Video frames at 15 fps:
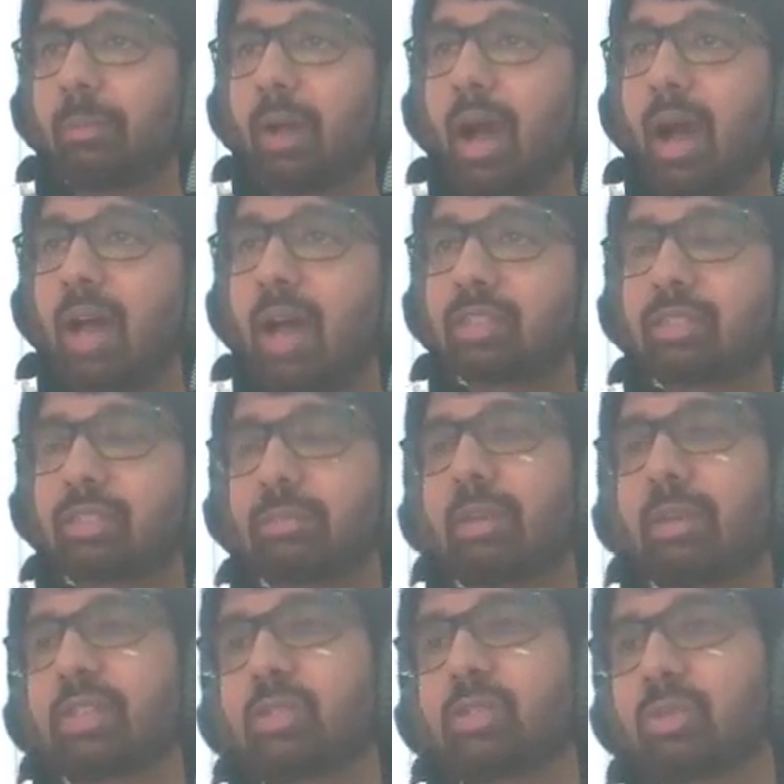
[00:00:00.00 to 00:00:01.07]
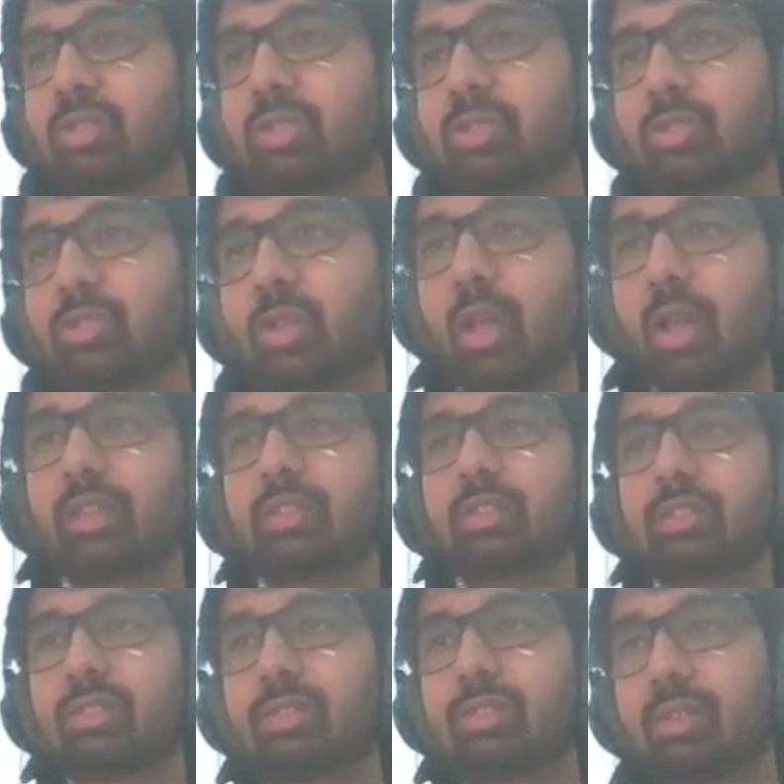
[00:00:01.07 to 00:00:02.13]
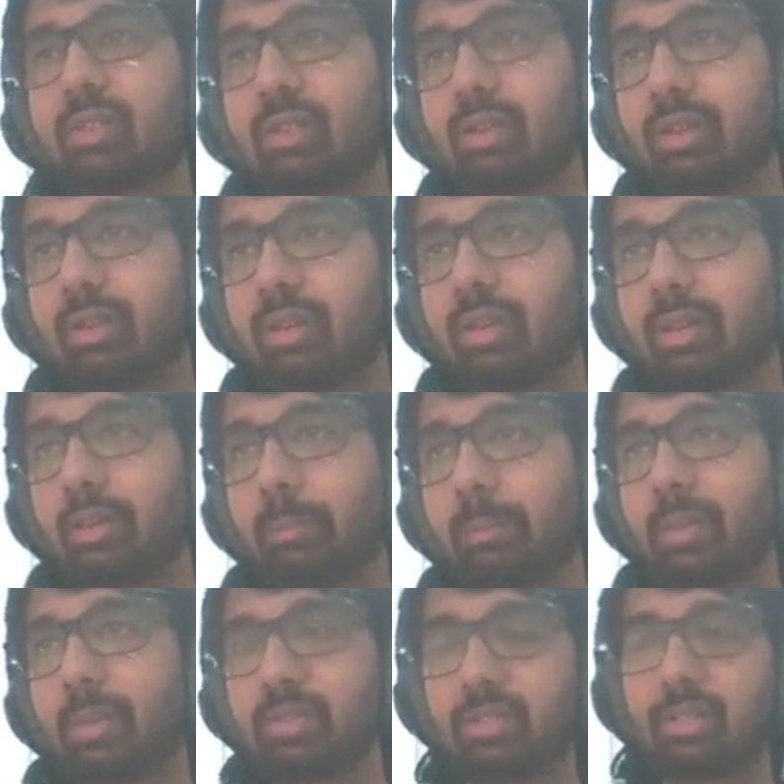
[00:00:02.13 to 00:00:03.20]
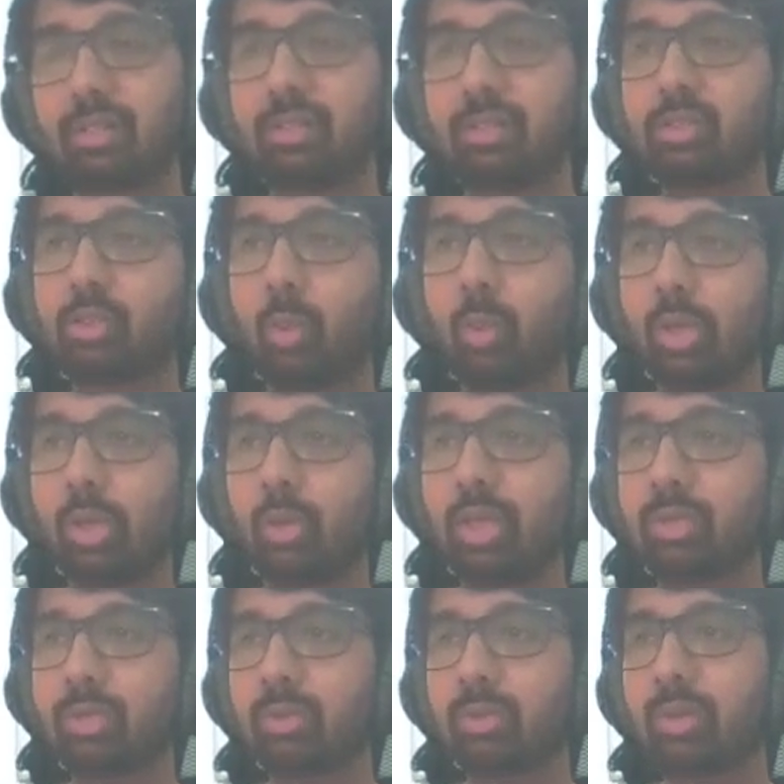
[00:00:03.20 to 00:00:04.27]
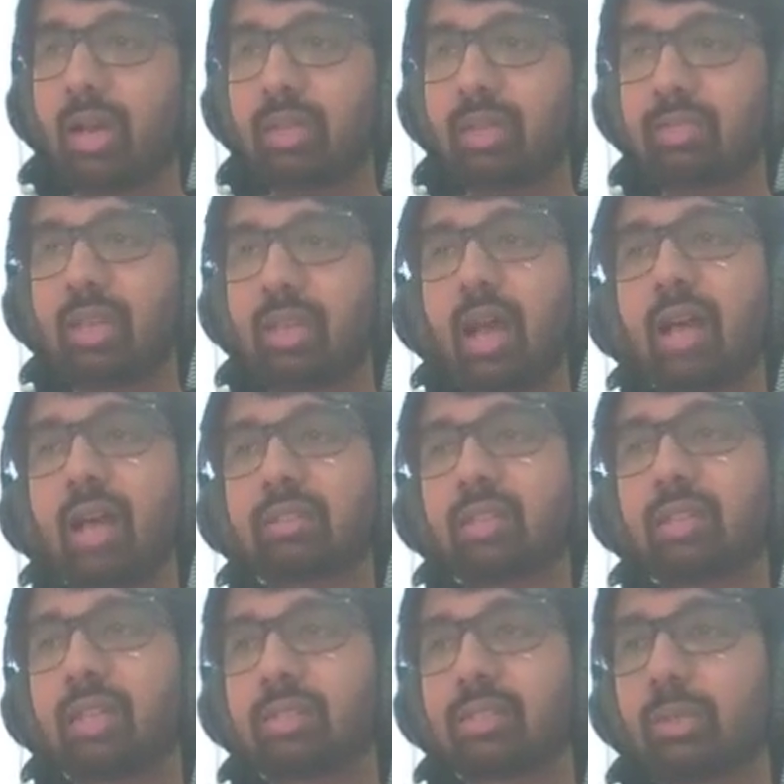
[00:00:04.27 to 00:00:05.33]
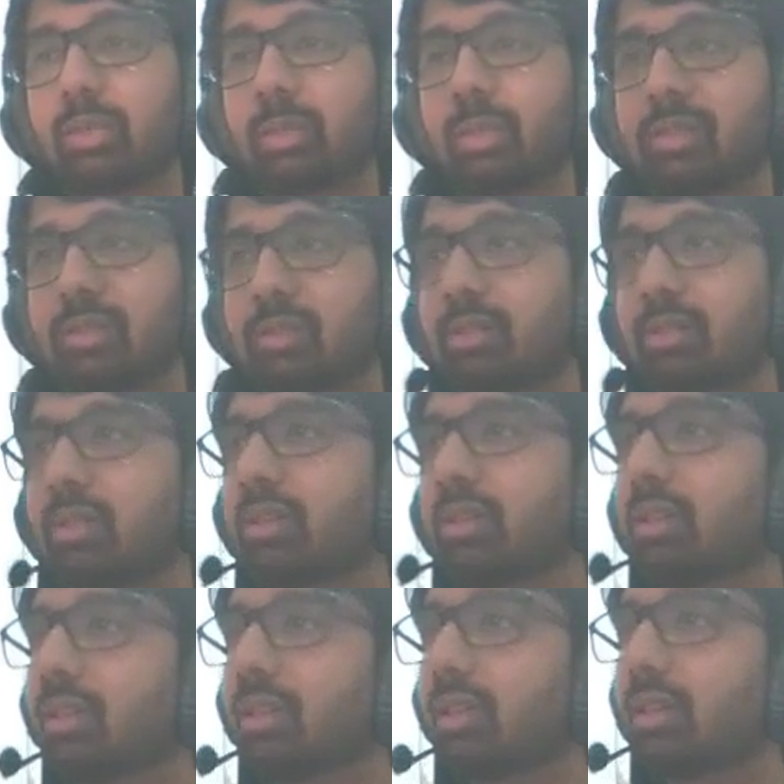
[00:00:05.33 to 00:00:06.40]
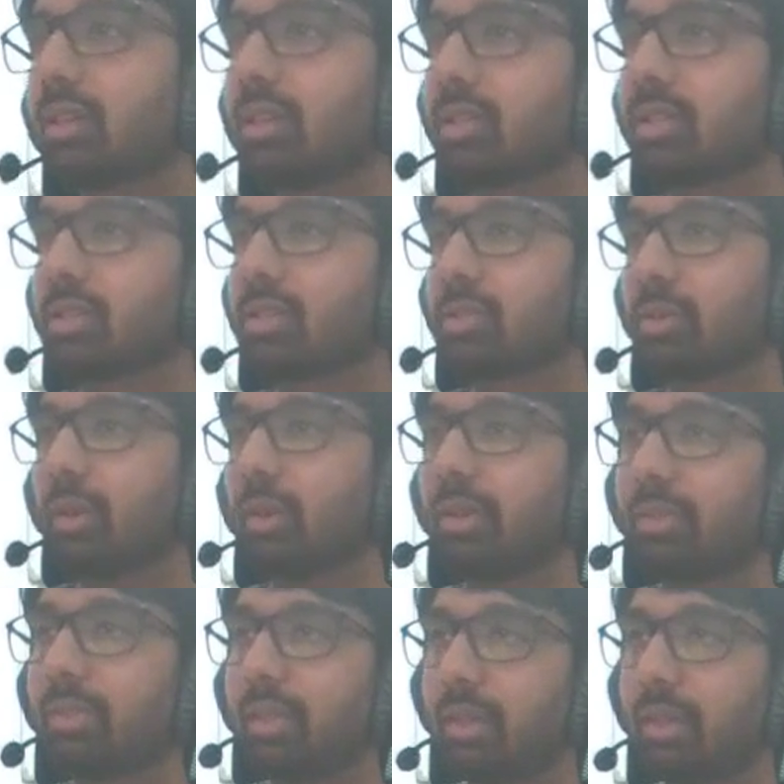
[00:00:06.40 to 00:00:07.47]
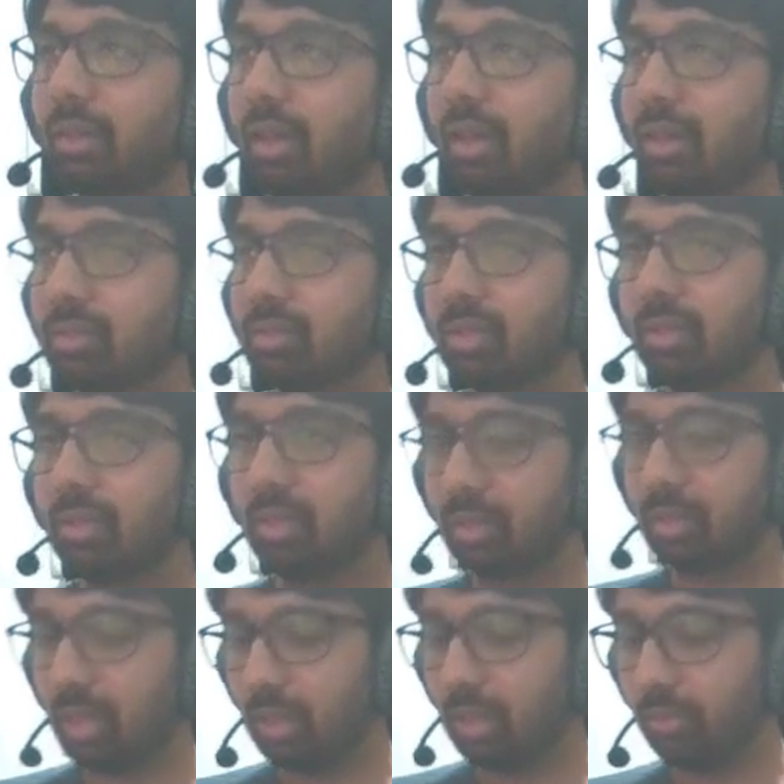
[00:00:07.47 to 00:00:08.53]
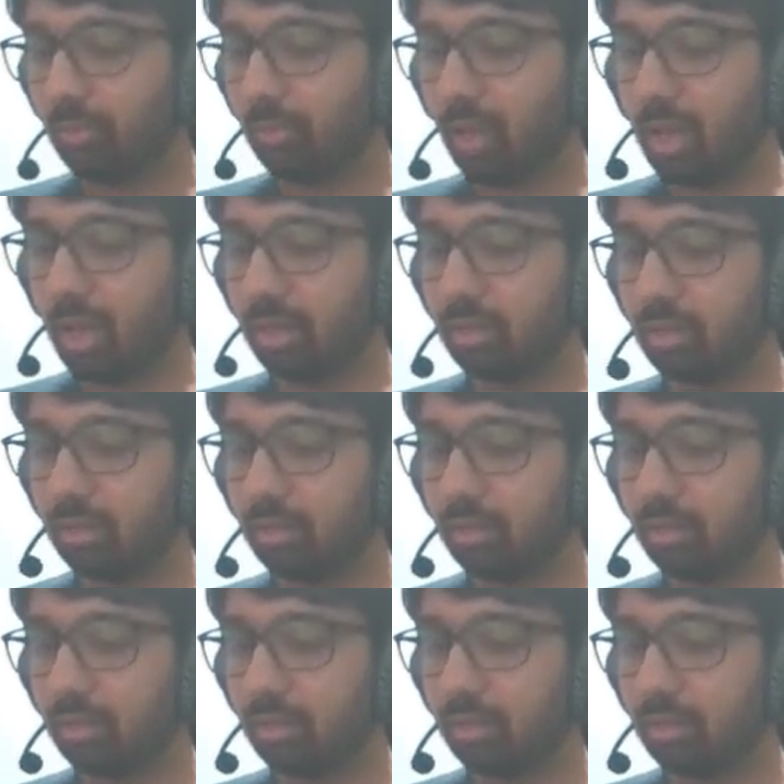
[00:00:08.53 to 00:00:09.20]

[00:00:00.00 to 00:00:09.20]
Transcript: ask my students to solve this puzzle. So what do? I say ask as a question. So, and then I say that, can you find